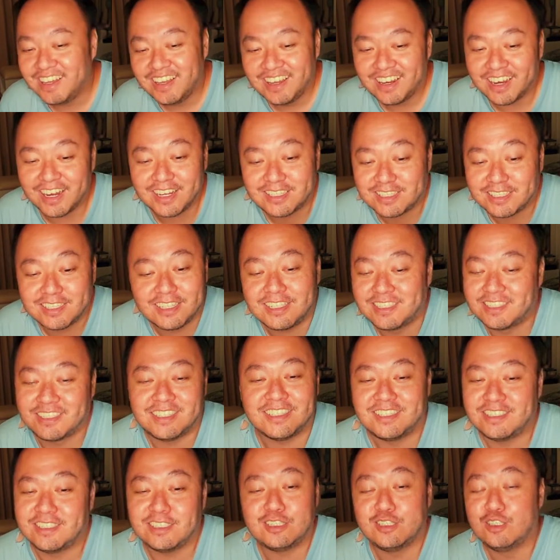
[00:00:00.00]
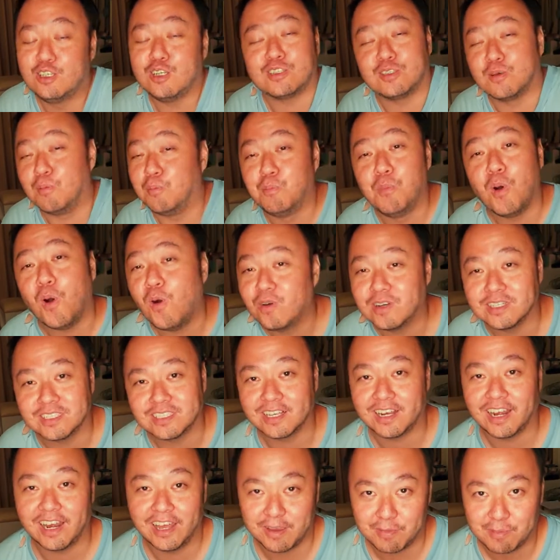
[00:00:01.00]
this is just a bogus
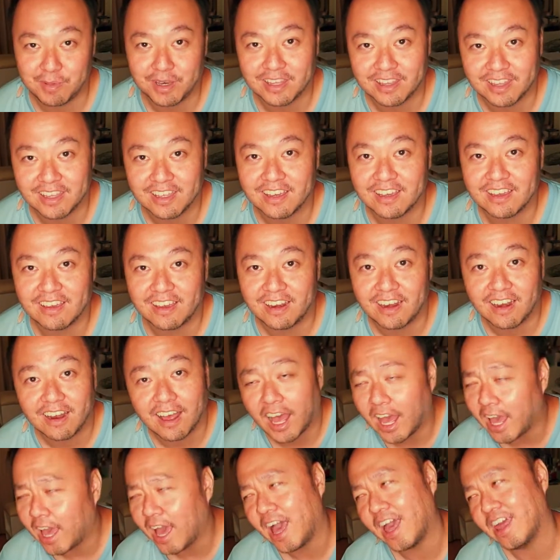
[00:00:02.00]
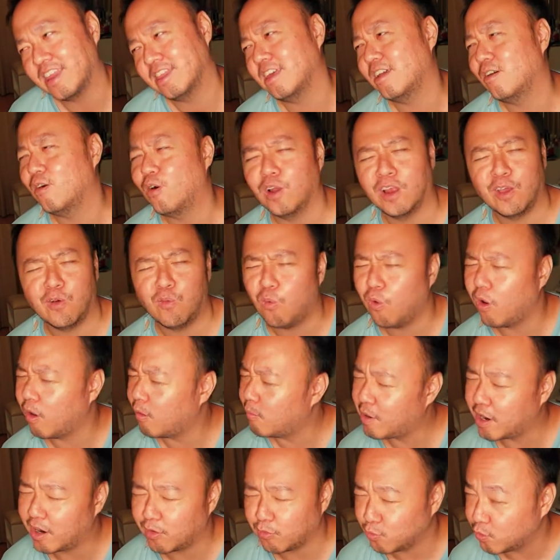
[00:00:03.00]
claim, I think. And I think only
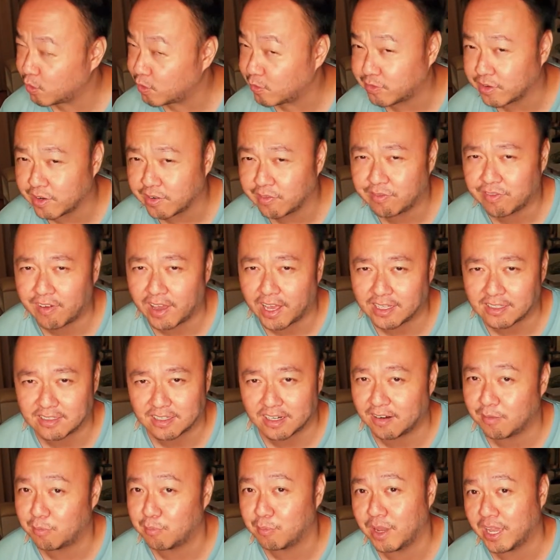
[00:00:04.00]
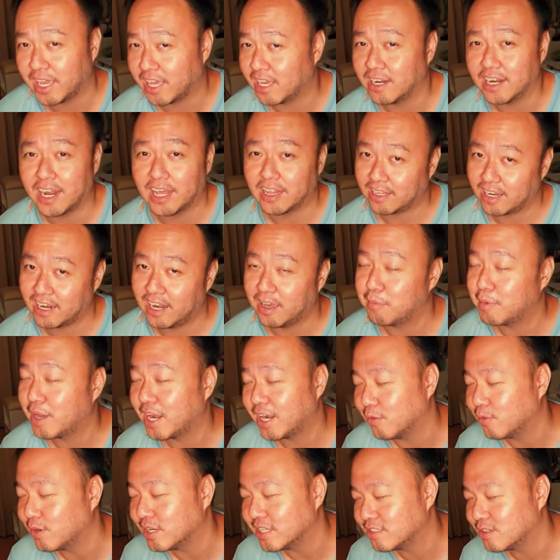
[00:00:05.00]
Walmart Wolverine fans are making that claim
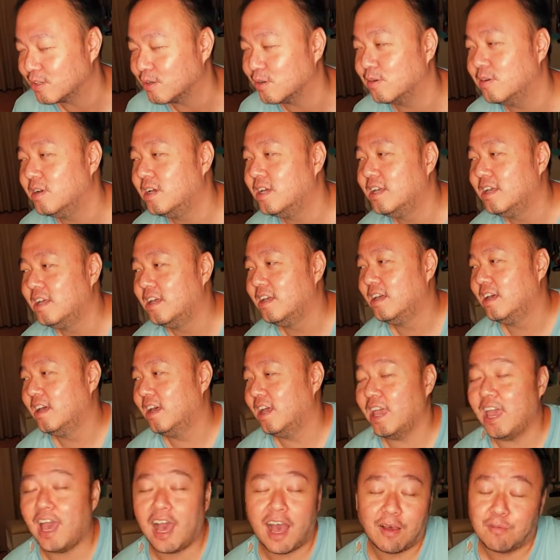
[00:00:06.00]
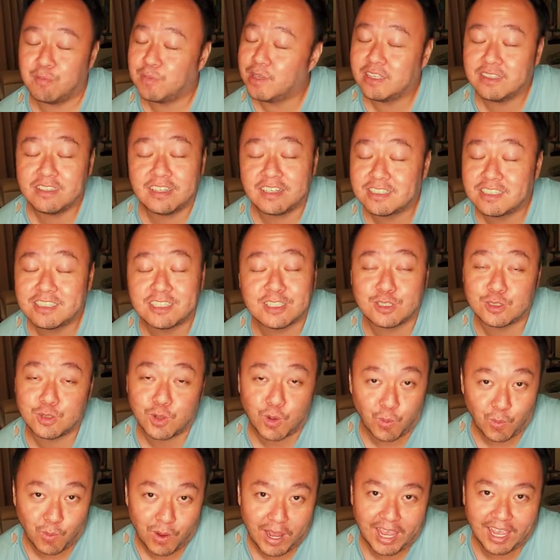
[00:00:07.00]
anyway. So, yeah, there's just
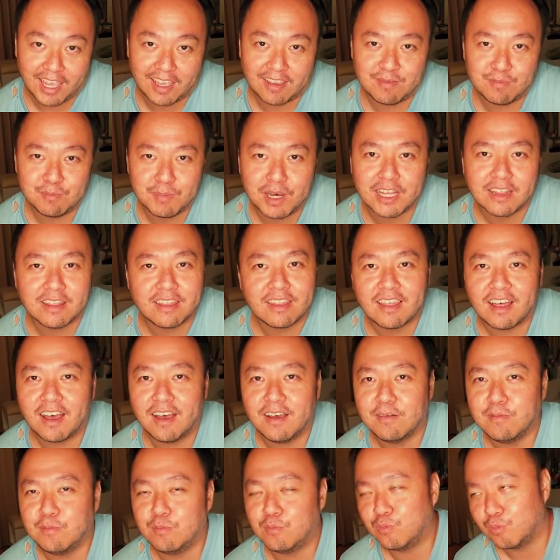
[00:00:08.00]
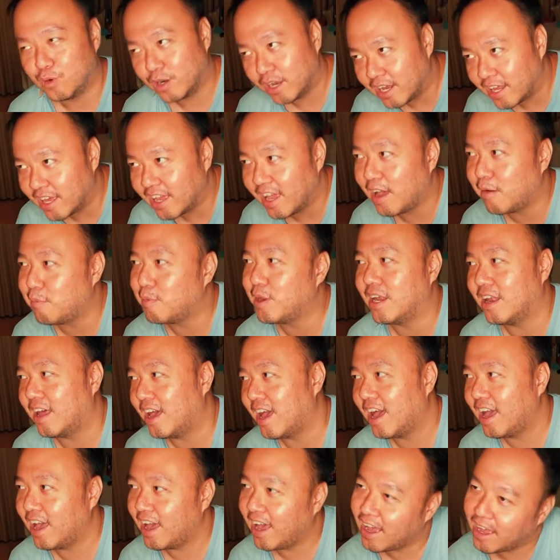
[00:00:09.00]
no way. But really, I mean,
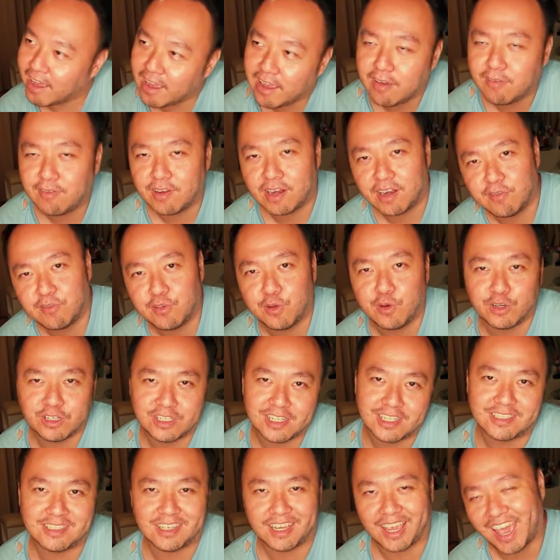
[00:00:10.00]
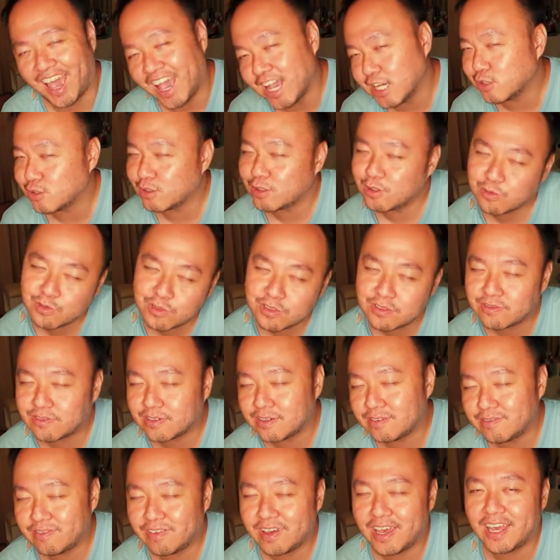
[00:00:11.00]
even if you're just a casual
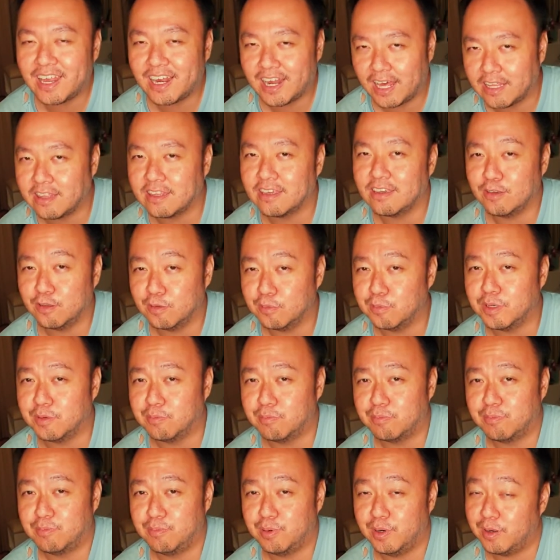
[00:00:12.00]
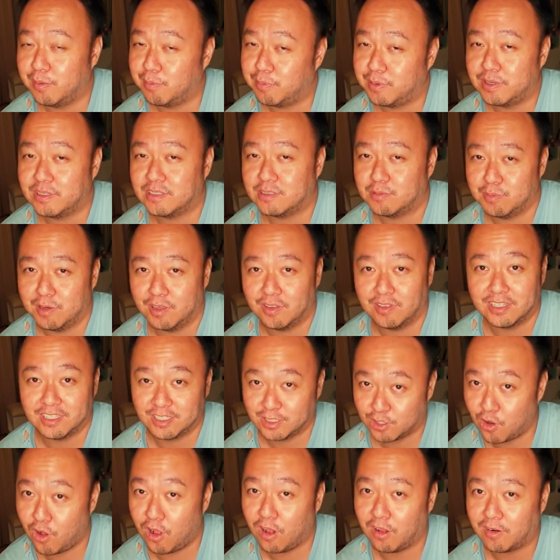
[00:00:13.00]
Wolverine fan, I think you'll be pretty pissed about
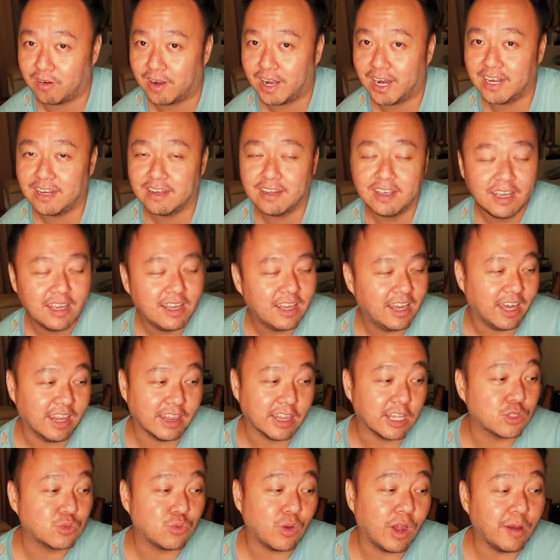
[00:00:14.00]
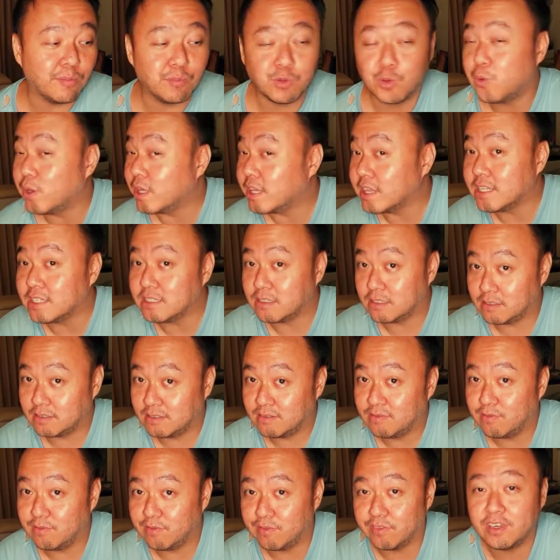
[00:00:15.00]
this call, right? And that's why I'm doing this
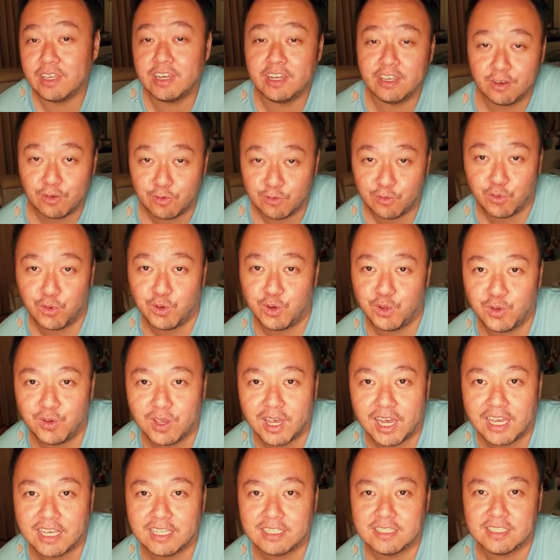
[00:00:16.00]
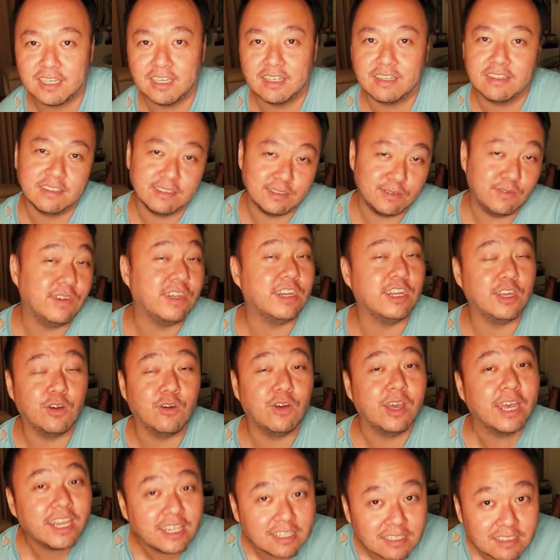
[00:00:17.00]
video for you guys. And this
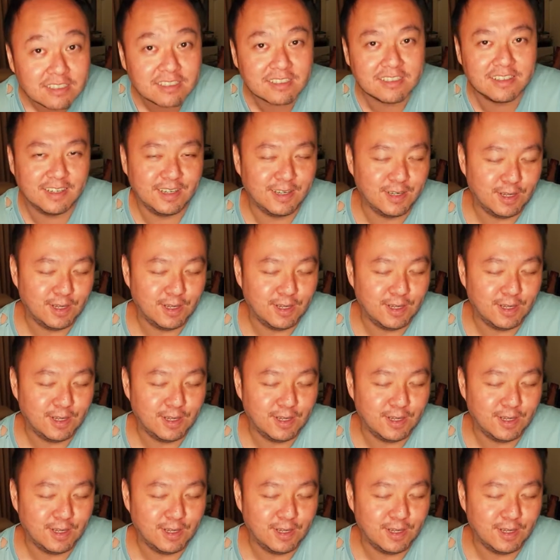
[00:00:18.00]
video is